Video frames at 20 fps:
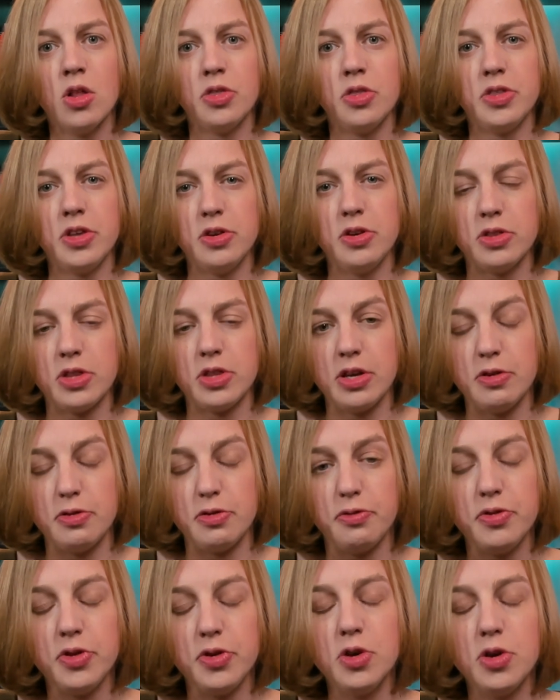the
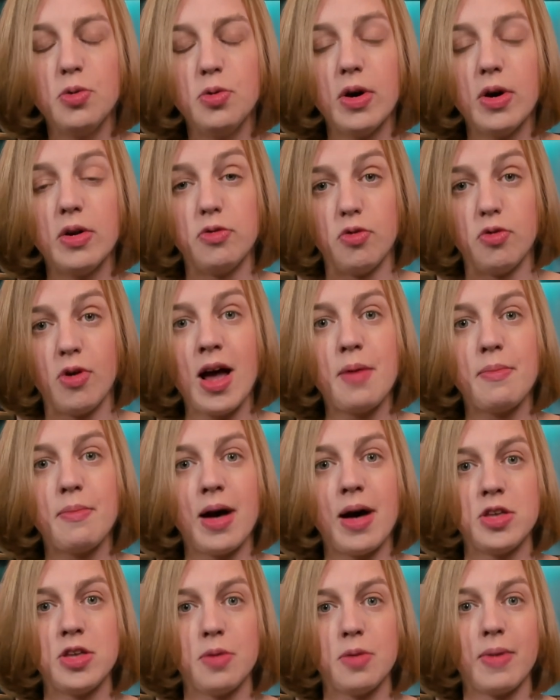few and rare
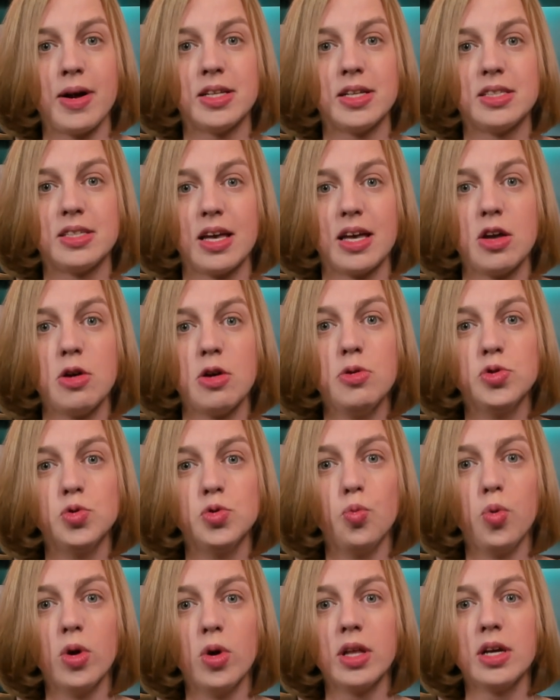man, you might say, who's
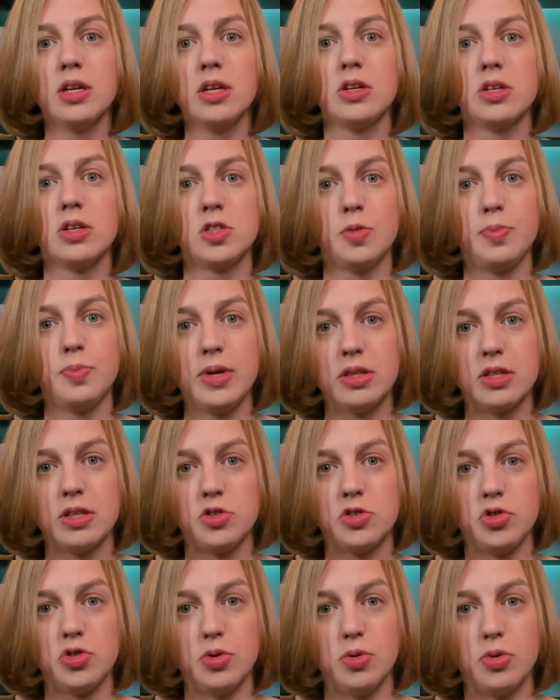willing to speak the
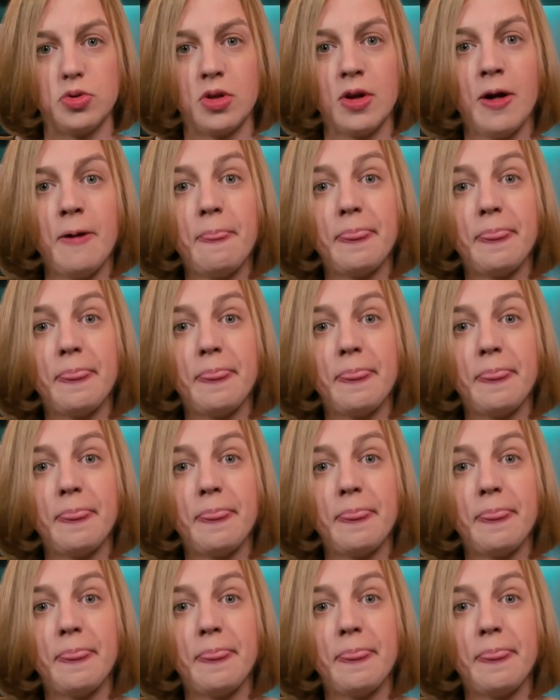truth.